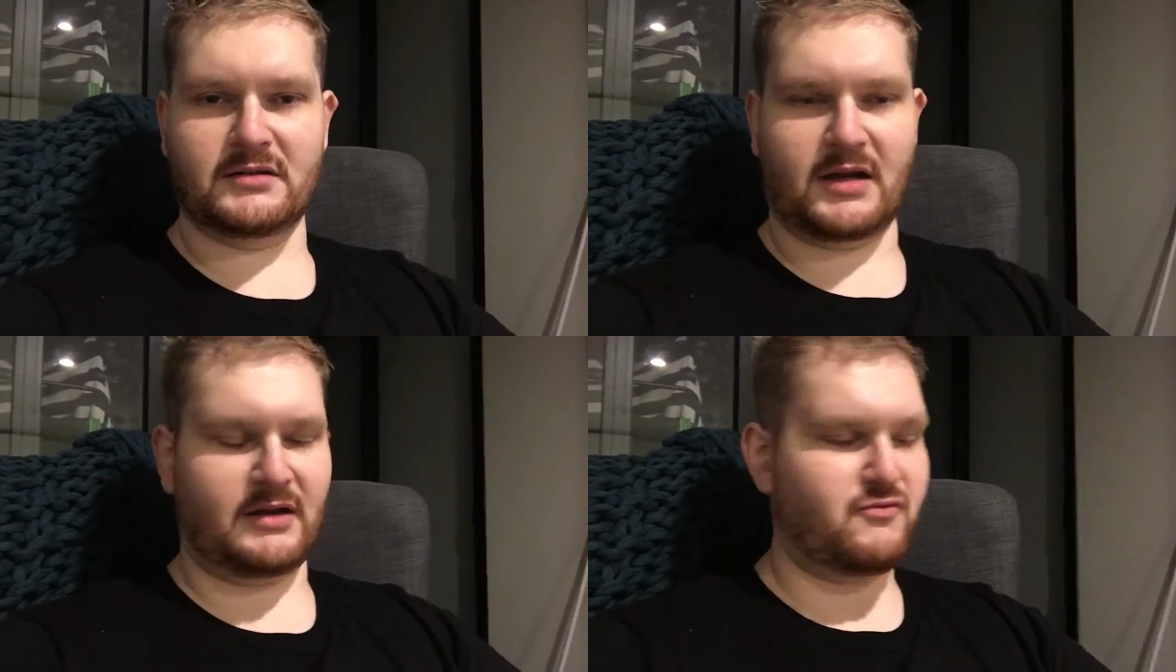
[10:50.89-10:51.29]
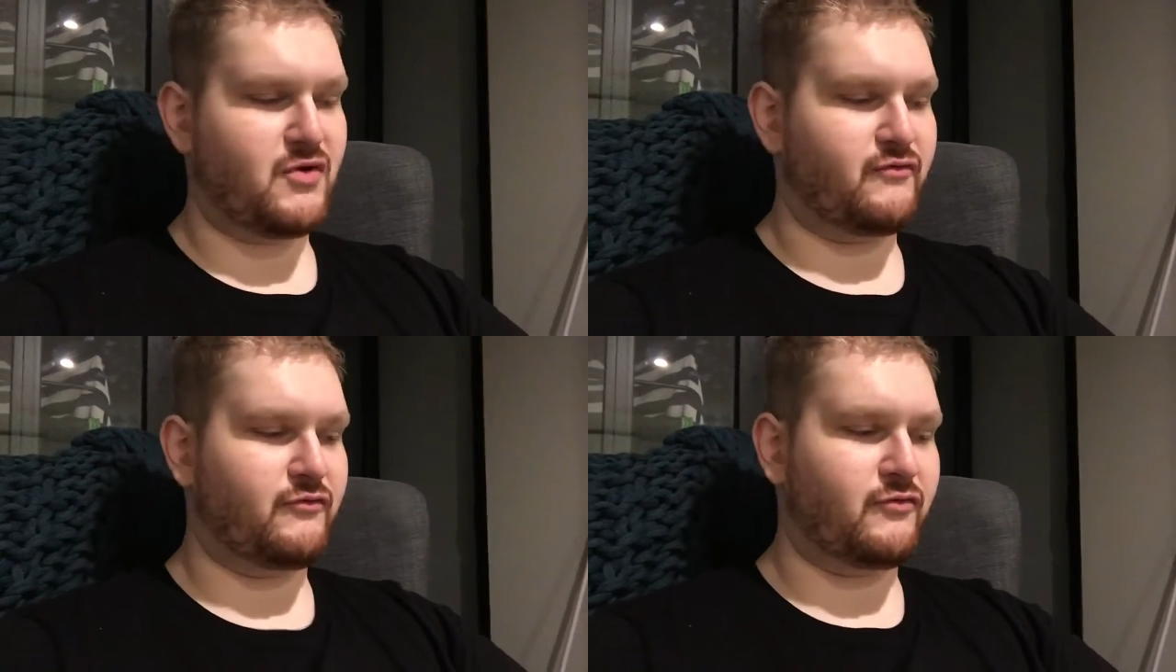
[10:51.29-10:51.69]
It
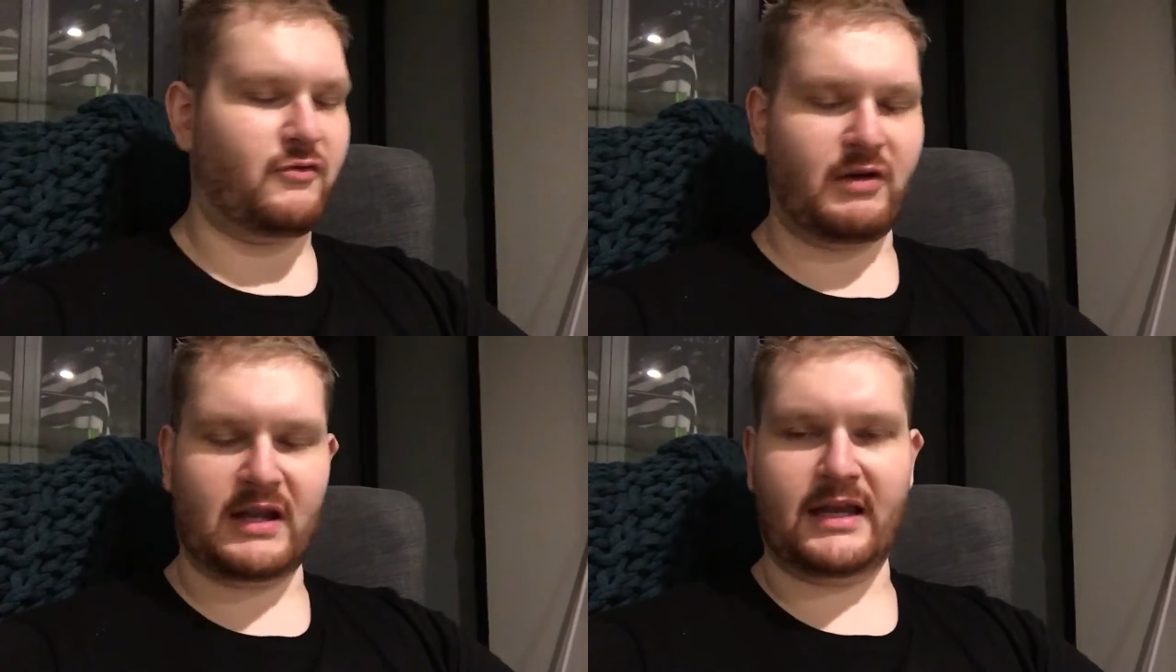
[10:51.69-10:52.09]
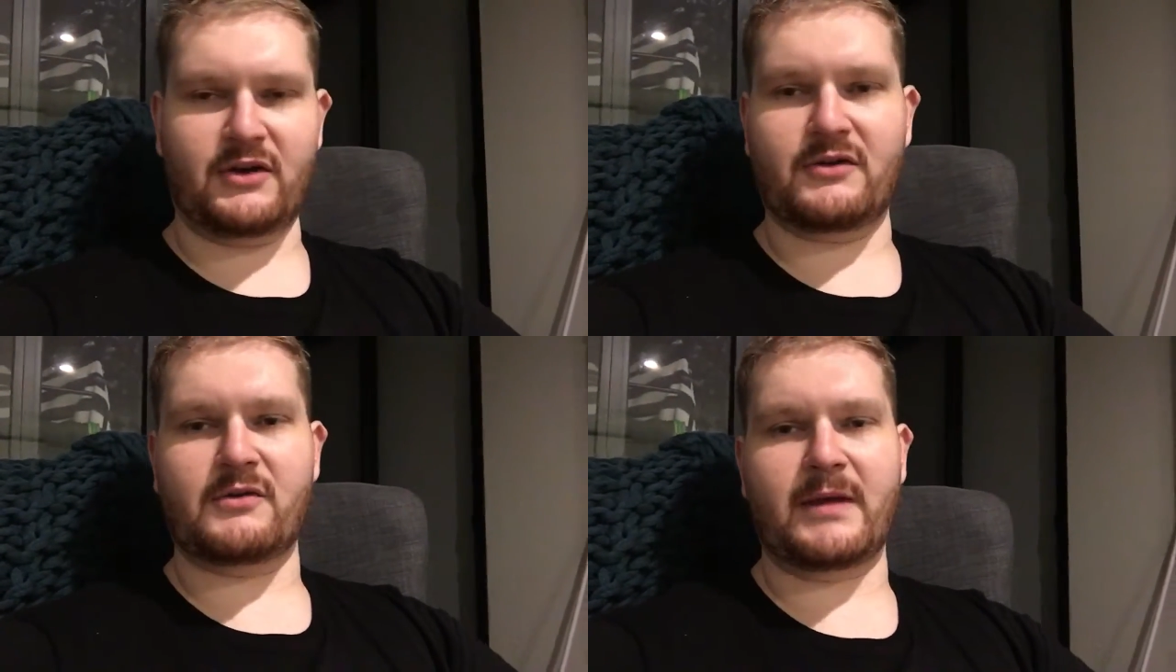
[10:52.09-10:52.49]
really
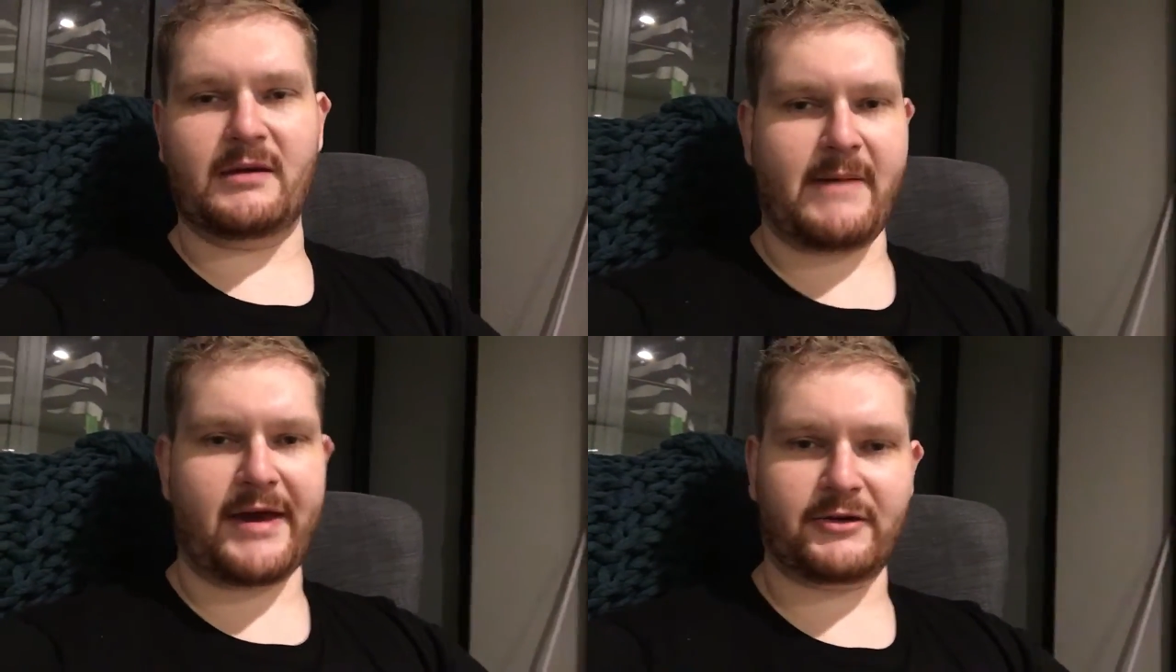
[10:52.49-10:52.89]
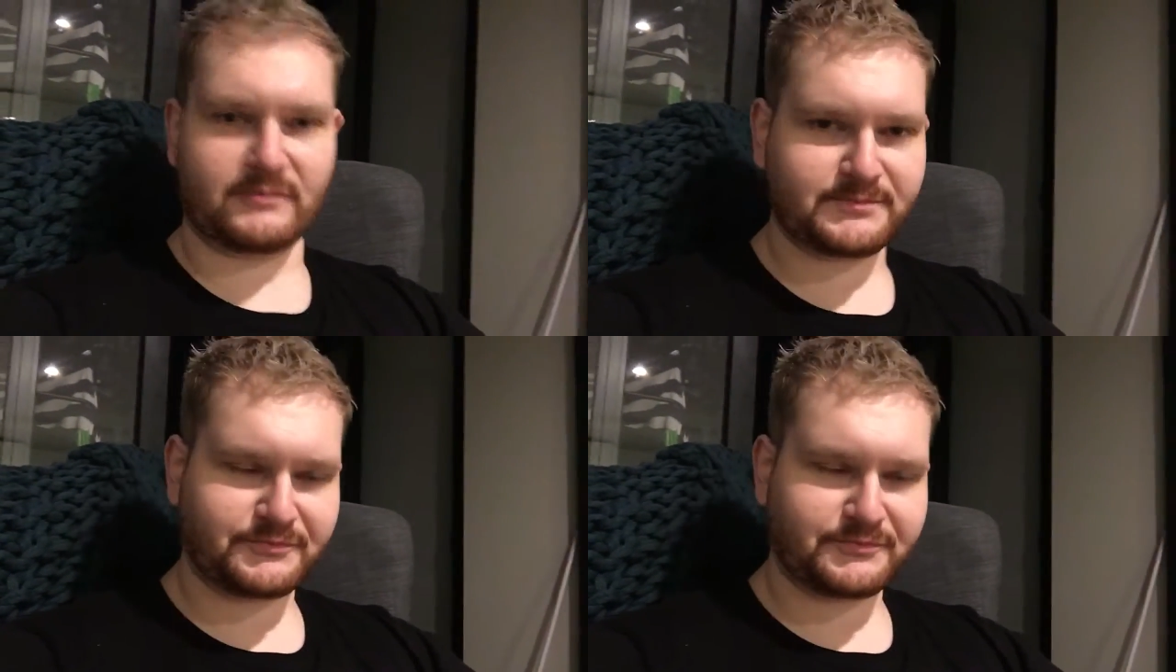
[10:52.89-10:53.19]
knocked me about.